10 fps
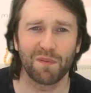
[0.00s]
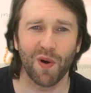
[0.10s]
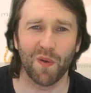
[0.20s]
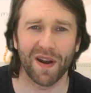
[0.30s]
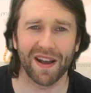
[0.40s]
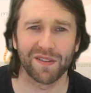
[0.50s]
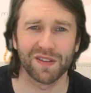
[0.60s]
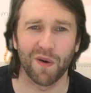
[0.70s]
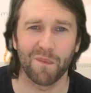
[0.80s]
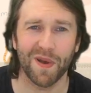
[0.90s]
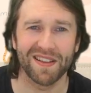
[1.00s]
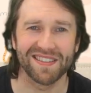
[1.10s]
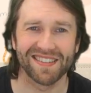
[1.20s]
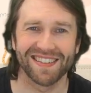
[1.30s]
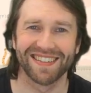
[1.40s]
pull one out top
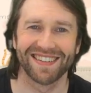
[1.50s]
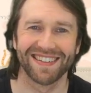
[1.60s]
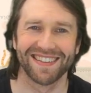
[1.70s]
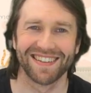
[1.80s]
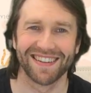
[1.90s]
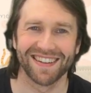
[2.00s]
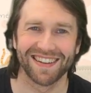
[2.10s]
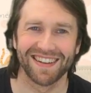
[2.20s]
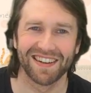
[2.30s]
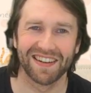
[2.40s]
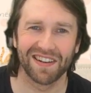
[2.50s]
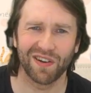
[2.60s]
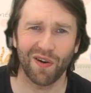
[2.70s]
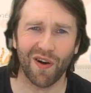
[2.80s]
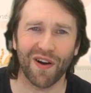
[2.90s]
bins.
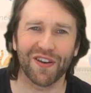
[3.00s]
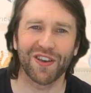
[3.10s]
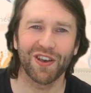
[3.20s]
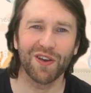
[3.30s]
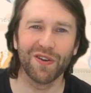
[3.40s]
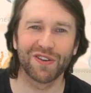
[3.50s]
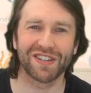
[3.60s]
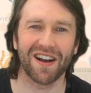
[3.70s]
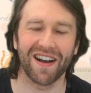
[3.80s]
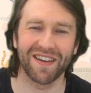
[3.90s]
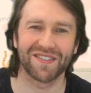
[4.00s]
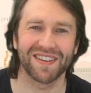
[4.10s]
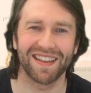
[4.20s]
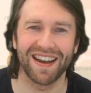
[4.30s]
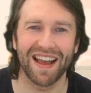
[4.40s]
Oh, huge dive to
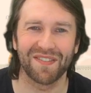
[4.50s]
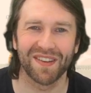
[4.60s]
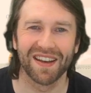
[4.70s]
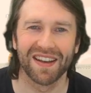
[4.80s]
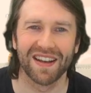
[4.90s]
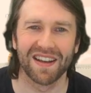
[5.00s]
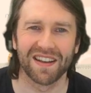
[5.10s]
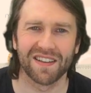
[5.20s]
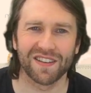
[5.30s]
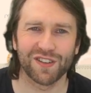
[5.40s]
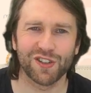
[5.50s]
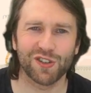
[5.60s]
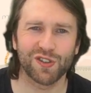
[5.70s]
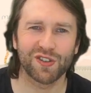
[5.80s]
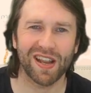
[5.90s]
the left.
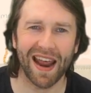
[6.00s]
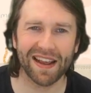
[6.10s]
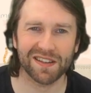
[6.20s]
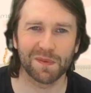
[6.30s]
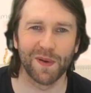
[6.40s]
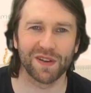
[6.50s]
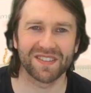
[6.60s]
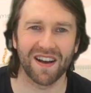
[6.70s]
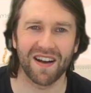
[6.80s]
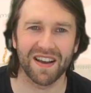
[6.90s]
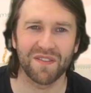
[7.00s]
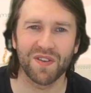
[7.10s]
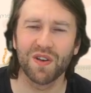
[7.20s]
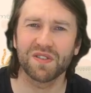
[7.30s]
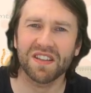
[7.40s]
Textbook
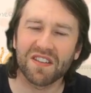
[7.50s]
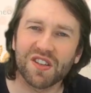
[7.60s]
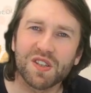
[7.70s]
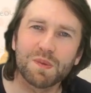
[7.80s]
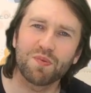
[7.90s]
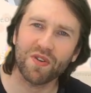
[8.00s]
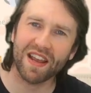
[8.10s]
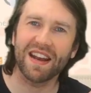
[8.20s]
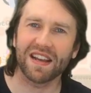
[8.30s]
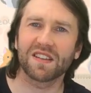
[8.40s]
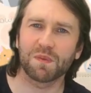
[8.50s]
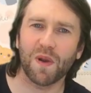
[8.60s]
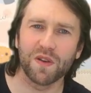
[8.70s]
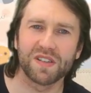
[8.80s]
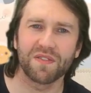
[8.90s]
dive using the springing
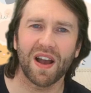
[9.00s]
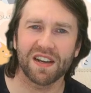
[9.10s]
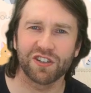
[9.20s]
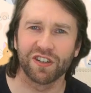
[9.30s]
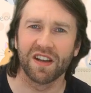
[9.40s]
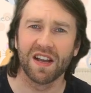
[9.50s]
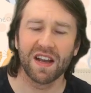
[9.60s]
explosive action,